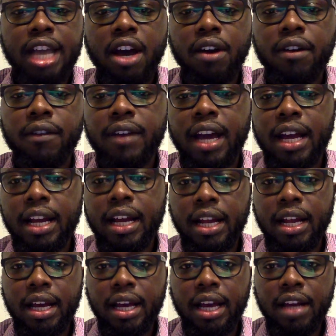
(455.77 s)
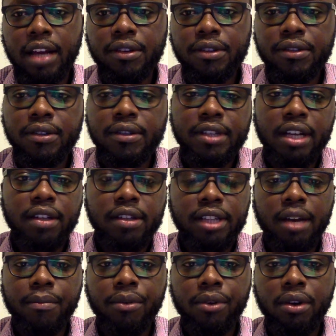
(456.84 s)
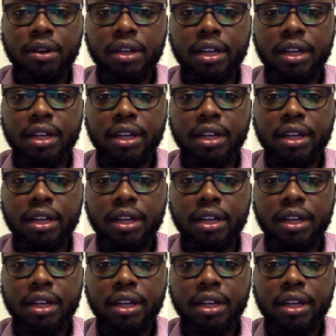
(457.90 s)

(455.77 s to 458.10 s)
out of Canada and also sells abroad.